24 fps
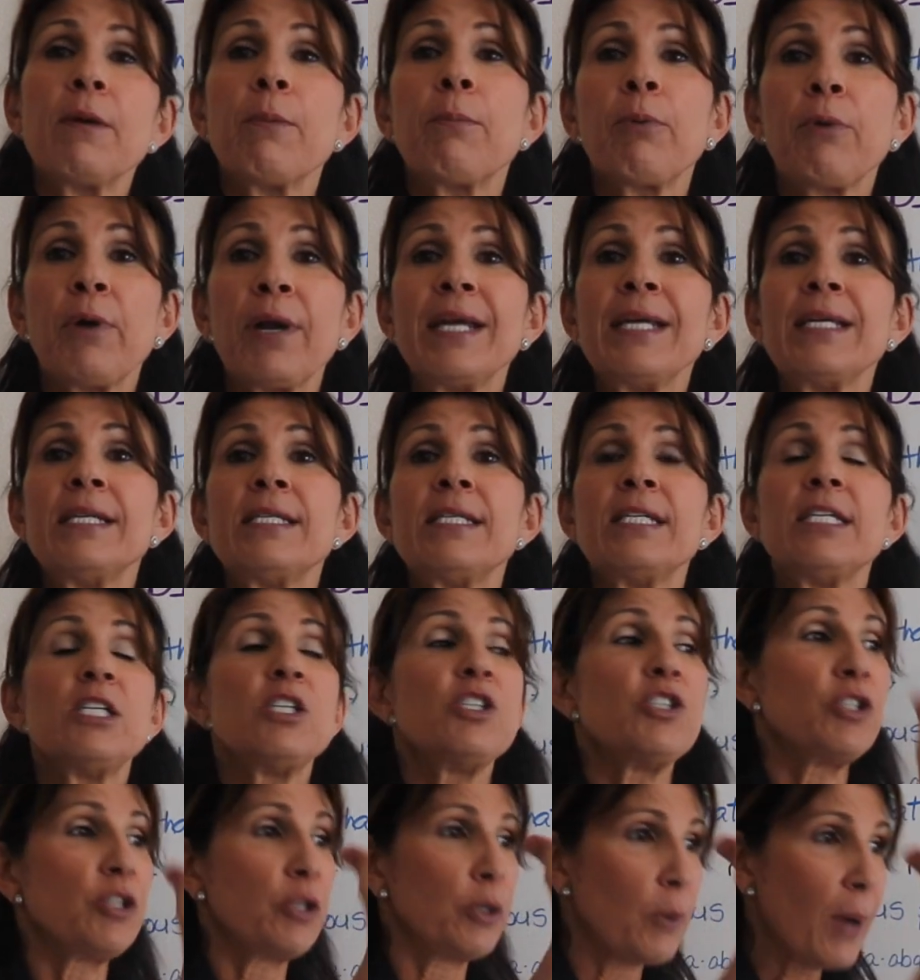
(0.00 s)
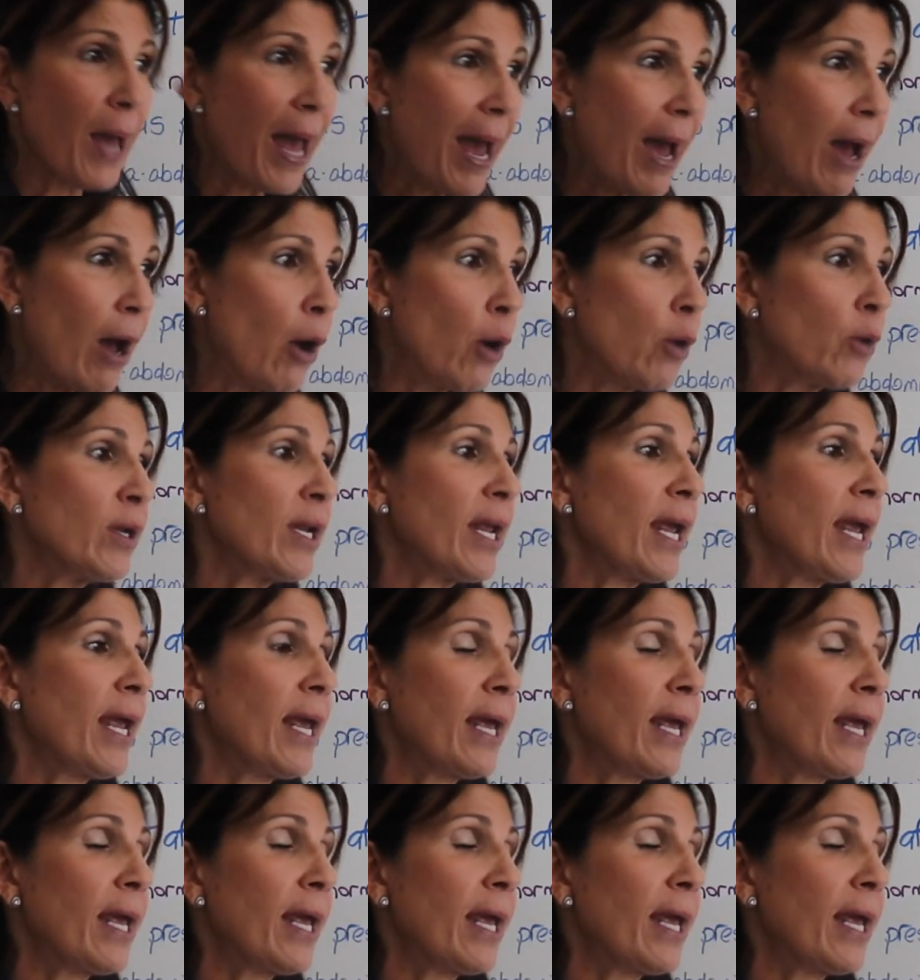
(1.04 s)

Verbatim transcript: the brain tissue out,